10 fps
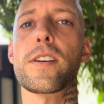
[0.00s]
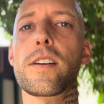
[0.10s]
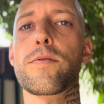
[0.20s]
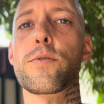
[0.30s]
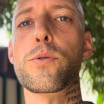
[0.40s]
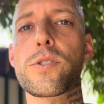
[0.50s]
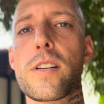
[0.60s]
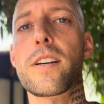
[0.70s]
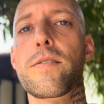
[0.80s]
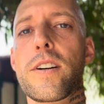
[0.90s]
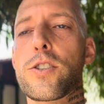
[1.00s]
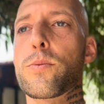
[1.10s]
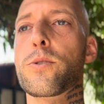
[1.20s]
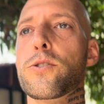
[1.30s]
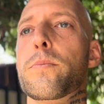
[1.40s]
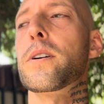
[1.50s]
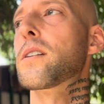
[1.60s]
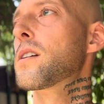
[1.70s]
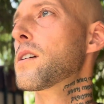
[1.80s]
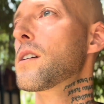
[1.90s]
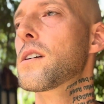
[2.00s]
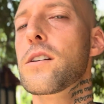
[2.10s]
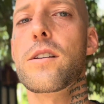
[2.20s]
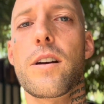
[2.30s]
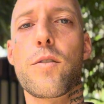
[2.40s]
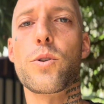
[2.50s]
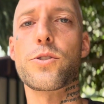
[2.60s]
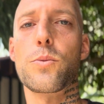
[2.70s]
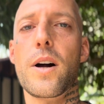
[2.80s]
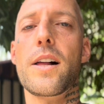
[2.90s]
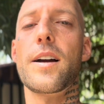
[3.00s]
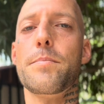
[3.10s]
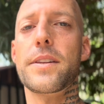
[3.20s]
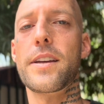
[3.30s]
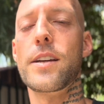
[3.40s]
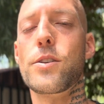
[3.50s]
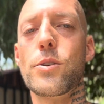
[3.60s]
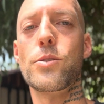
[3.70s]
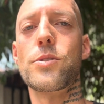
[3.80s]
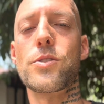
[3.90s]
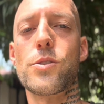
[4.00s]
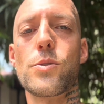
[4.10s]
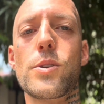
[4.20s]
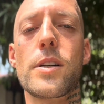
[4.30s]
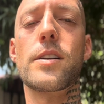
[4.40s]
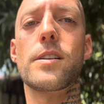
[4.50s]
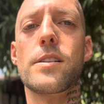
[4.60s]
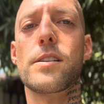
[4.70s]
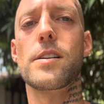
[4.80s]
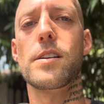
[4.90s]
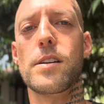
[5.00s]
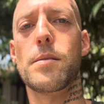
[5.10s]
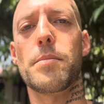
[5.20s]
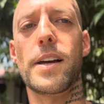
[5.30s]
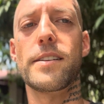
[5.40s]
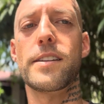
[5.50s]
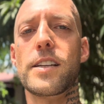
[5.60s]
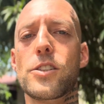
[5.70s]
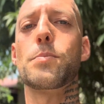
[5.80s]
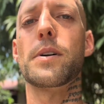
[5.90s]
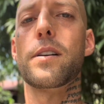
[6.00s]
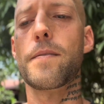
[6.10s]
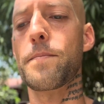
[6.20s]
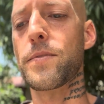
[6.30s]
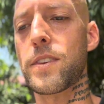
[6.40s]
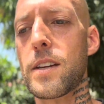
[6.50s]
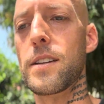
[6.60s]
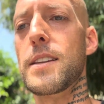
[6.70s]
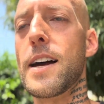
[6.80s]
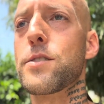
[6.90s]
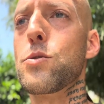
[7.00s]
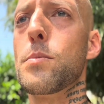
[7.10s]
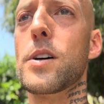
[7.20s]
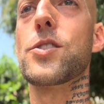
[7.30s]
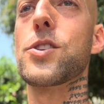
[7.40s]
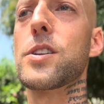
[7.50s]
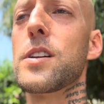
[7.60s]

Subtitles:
I eat fruits and I eat vegetables, but every once in a while I have potatoes or plantains, but not too much.